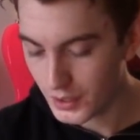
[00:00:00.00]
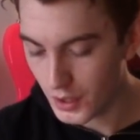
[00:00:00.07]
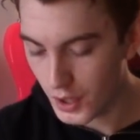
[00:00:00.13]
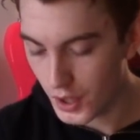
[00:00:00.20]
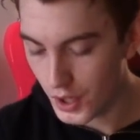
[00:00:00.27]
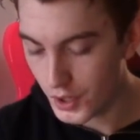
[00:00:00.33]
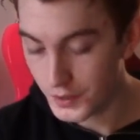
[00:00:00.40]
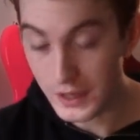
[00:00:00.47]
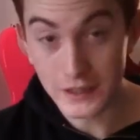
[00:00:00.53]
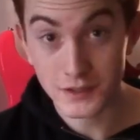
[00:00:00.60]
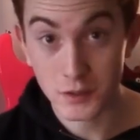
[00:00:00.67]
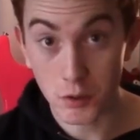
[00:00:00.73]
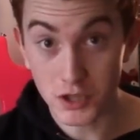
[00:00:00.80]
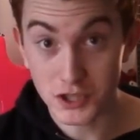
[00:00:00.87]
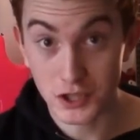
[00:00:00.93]
Next
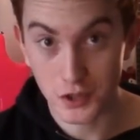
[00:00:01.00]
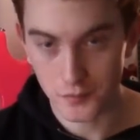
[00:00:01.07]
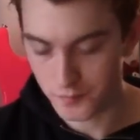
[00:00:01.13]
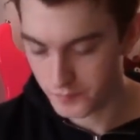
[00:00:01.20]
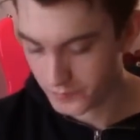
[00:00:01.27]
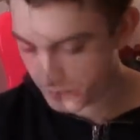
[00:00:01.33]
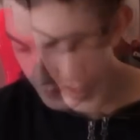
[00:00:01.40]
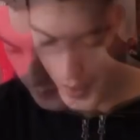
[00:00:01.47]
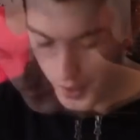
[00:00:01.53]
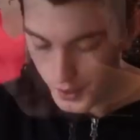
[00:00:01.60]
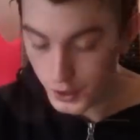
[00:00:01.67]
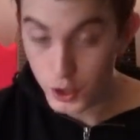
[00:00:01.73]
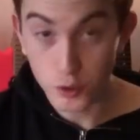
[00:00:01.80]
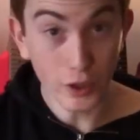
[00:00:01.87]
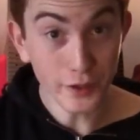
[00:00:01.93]
question.
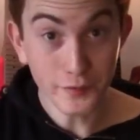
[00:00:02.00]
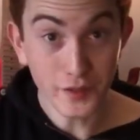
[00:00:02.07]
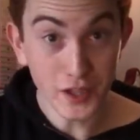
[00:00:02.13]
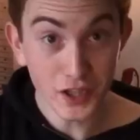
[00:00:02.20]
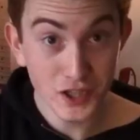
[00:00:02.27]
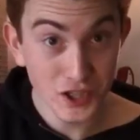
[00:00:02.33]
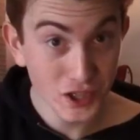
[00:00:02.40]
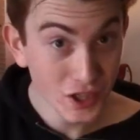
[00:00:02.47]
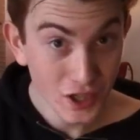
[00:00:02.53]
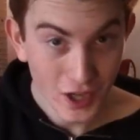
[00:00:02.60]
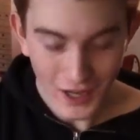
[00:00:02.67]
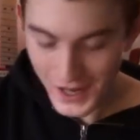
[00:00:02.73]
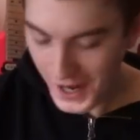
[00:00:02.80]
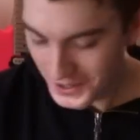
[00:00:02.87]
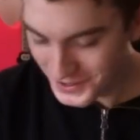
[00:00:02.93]
Kreifdish
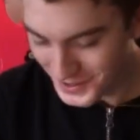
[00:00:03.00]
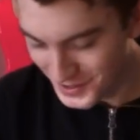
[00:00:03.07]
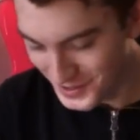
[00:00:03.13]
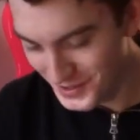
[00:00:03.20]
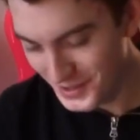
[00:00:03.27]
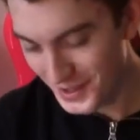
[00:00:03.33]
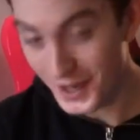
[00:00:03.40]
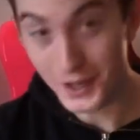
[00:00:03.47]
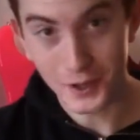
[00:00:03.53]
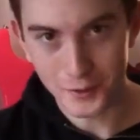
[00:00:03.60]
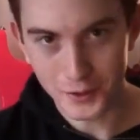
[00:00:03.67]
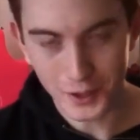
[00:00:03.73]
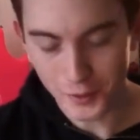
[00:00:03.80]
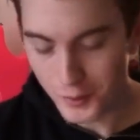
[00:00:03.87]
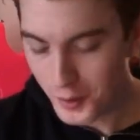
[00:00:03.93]
asks, I know
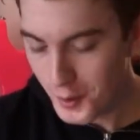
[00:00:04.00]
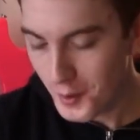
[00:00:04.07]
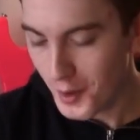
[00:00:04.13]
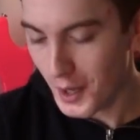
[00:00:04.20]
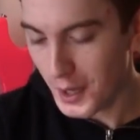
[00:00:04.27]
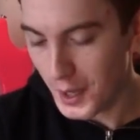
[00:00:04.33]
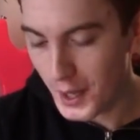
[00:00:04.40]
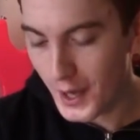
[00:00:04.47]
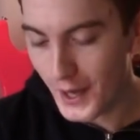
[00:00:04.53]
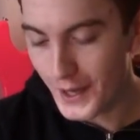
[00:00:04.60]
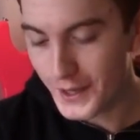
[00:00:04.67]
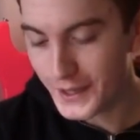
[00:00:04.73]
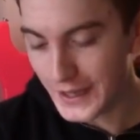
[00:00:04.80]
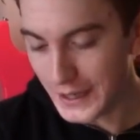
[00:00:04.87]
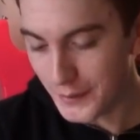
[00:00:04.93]
you.
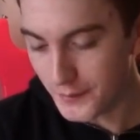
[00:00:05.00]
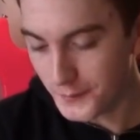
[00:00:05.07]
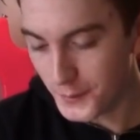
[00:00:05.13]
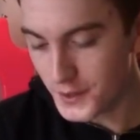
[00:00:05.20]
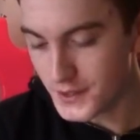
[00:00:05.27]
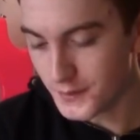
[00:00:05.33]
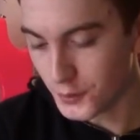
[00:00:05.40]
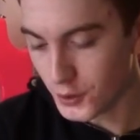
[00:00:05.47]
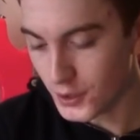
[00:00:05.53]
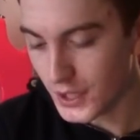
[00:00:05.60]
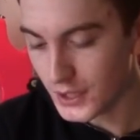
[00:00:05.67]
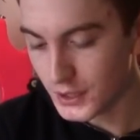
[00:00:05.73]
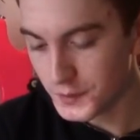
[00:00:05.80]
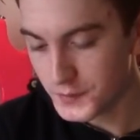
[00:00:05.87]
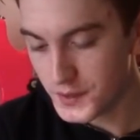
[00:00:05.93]
Hey Cam, first of all, I
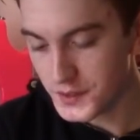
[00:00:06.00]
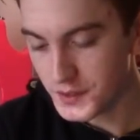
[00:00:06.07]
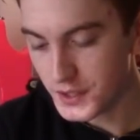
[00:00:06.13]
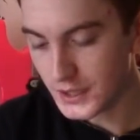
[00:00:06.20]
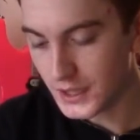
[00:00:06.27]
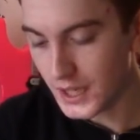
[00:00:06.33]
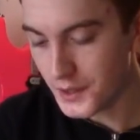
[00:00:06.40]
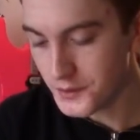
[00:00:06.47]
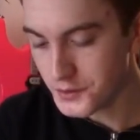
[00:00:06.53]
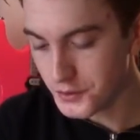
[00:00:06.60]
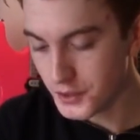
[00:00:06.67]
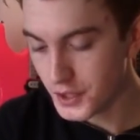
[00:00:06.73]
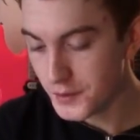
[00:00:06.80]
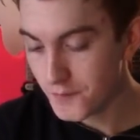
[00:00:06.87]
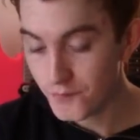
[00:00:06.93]
love to see a live
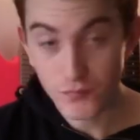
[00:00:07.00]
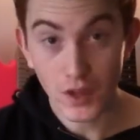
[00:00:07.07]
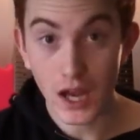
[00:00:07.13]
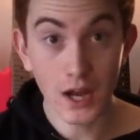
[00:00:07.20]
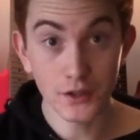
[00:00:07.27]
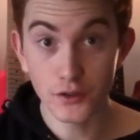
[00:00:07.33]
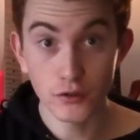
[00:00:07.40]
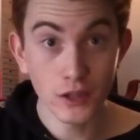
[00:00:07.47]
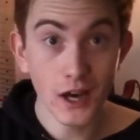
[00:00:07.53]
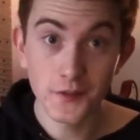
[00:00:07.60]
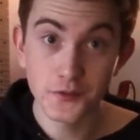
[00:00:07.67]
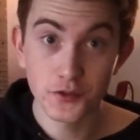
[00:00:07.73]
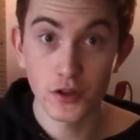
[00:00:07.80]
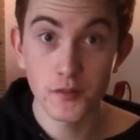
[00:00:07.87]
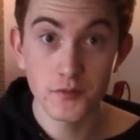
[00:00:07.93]
stream. I do live
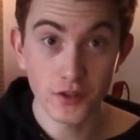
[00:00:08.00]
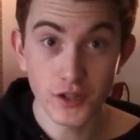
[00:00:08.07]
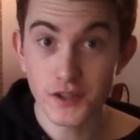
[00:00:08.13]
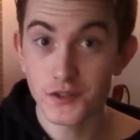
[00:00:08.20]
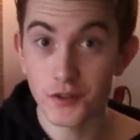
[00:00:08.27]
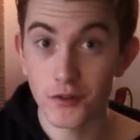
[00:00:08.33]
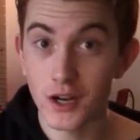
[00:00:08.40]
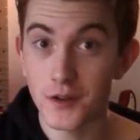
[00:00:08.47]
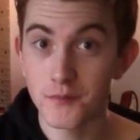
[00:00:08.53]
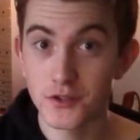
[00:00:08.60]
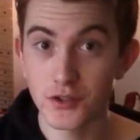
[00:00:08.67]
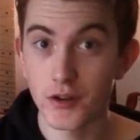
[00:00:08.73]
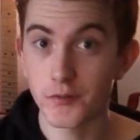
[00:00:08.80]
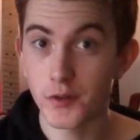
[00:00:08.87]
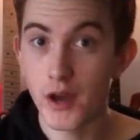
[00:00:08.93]
streams on Instagram,
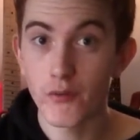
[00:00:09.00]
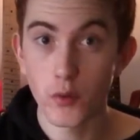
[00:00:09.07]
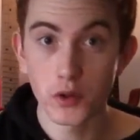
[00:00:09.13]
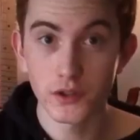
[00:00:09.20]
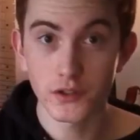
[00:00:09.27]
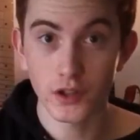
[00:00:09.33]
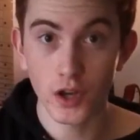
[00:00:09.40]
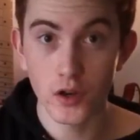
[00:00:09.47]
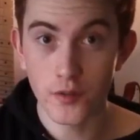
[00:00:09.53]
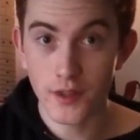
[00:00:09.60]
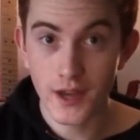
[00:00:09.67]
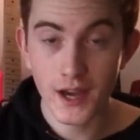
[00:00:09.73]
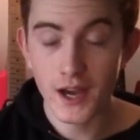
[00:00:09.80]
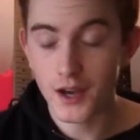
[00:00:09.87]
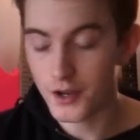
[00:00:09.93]
so if you ever want to go
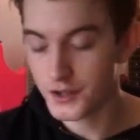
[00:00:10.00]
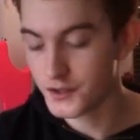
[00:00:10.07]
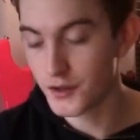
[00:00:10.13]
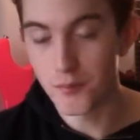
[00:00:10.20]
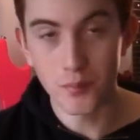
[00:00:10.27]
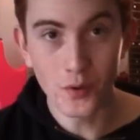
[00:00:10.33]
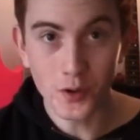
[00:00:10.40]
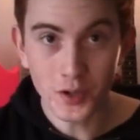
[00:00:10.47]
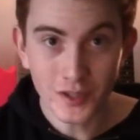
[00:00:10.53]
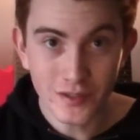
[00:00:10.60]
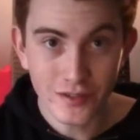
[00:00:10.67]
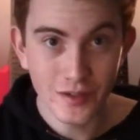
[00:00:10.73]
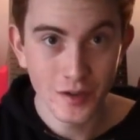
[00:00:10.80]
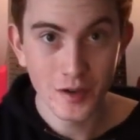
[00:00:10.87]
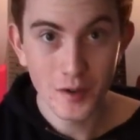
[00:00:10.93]
there at some
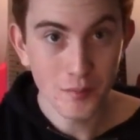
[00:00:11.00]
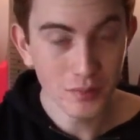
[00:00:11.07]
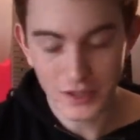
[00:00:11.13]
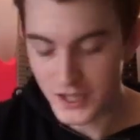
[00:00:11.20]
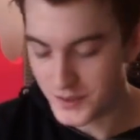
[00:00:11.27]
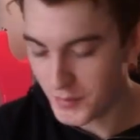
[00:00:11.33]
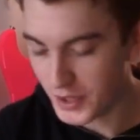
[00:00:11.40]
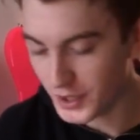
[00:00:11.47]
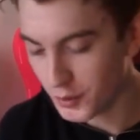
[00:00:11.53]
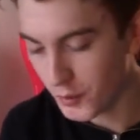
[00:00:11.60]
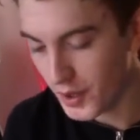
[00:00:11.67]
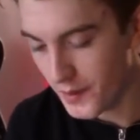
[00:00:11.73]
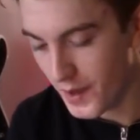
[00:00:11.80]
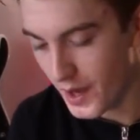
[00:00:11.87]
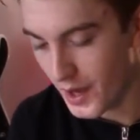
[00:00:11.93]
point, please make your
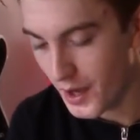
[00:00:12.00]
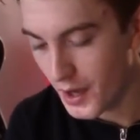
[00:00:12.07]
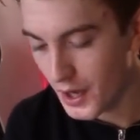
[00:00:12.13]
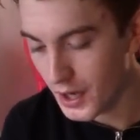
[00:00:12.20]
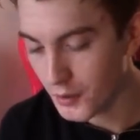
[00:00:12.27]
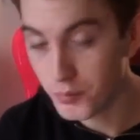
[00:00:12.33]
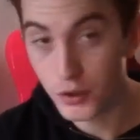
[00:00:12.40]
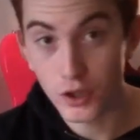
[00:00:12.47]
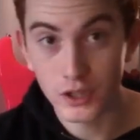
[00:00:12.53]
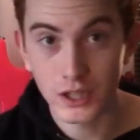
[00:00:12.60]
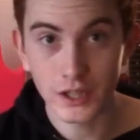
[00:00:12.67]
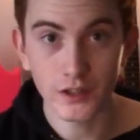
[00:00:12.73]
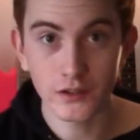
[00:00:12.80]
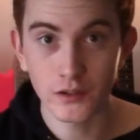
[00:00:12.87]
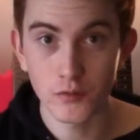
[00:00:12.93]
way there. I'll put a
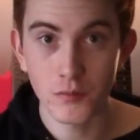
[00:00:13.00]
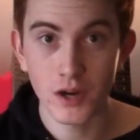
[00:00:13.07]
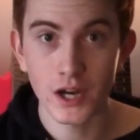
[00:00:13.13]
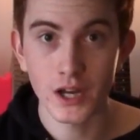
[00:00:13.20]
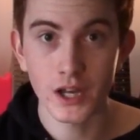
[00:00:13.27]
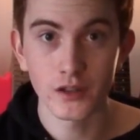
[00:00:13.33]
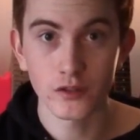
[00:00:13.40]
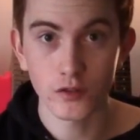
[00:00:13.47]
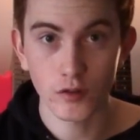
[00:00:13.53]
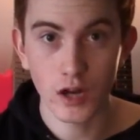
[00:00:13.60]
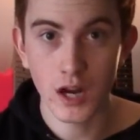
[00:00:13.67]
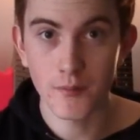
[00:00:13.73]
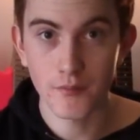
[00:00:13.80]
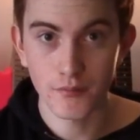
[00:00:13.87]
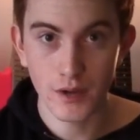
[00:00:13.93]
link to my
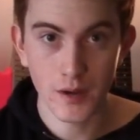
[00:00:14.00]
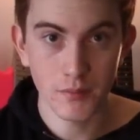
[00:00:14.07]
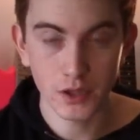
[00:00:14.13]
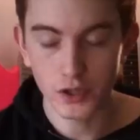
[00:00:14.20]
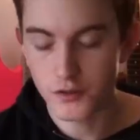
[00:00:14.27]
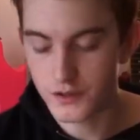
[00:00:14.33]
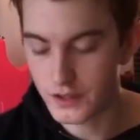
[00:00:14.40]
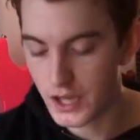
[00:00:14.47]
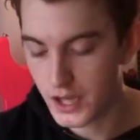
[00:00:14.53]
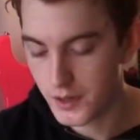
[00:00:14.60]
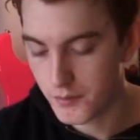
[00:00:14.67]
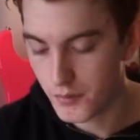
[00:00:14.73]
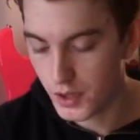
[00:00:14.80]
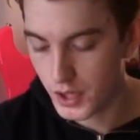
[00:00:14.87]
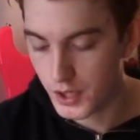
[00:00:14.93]
Instagram and my
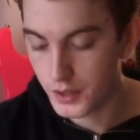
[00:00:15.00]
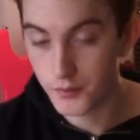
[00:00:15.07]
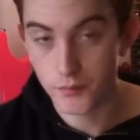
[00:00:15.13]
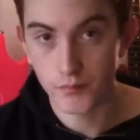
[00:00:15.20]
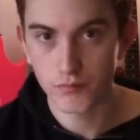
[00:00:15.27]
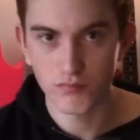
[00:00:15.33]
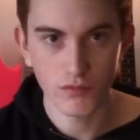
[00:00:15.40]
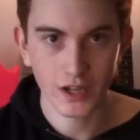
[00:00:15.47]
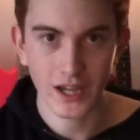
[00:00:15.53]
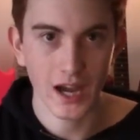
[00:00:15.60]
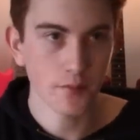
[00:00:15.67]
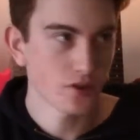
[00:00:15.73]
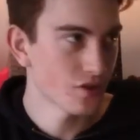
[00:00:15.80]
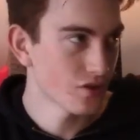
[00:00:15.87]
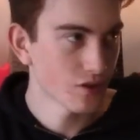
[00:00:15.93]
username in a
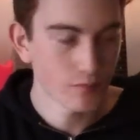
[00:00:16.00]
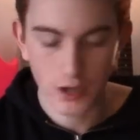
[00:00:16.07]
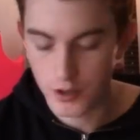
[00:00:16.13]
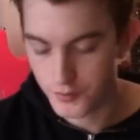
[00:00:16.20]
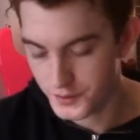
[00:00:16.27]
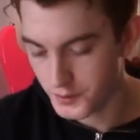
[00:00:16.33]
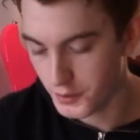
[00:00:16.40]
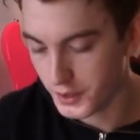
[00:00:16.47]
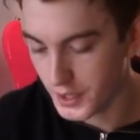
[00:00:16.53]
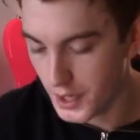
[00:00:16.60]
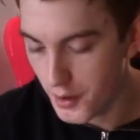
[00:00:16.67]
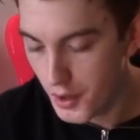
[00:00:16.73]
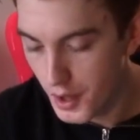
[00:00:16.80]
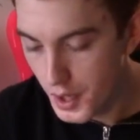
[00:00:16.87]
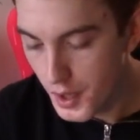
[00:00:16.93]
caption somewhere on the screen
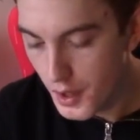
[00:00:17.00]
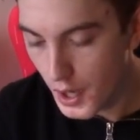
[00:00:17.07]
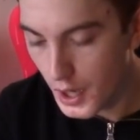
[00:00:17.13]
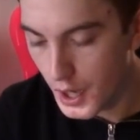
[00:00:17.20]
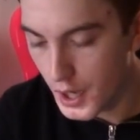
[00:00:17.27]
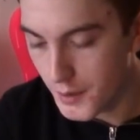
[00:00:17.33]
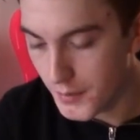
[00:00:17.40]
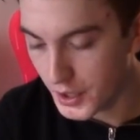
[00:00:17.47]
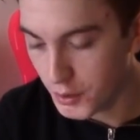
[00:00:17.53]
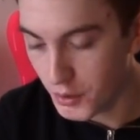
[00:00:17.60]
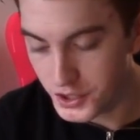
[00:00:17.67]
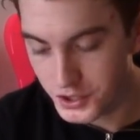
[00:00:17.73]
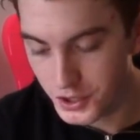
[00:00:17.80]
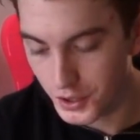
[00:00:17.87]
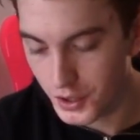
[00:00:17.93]
now. My
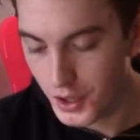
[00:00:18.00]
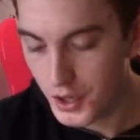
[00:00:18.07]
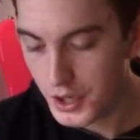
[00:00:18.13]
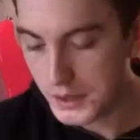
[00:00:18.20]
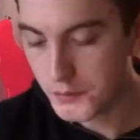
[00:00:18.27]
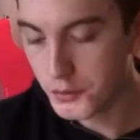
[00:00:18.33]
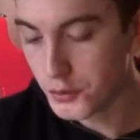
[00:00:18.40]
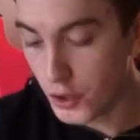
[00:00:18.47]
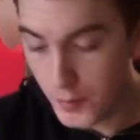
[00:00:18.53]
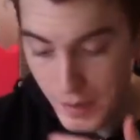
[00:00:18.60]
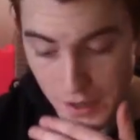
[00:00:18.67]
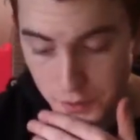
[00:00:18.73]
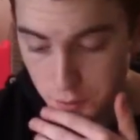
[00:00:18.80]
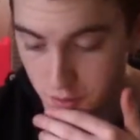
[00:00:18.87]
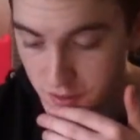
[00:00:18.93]
question, have you thought
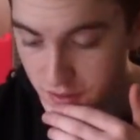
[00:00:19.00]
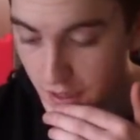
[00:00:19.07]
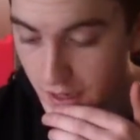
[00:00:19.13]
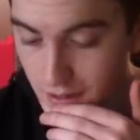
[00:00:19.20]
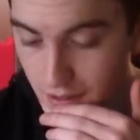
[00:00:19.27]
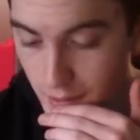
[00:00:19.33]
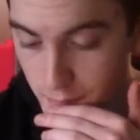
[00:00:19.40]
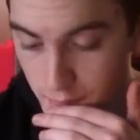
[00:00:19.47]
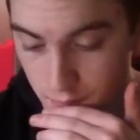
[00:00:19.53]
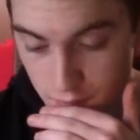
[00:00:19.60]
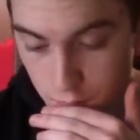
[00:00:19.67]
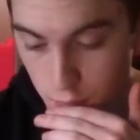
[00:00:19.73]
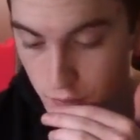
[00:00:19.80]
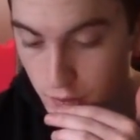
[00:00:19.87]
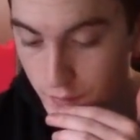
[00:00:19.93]
about doing Skype lessons?
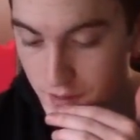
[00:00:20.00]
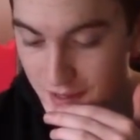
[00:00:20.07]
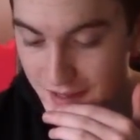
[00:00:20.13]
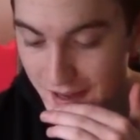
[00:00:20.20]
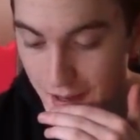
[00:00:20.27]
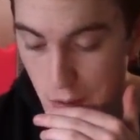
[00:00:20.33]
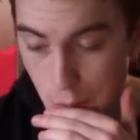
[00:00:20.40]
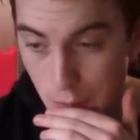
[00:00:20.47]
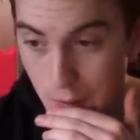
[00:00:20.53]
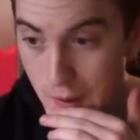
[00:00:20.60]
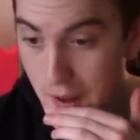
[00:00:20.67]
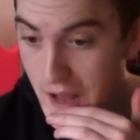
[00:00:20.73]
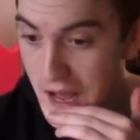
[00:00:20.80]
Would love to take one.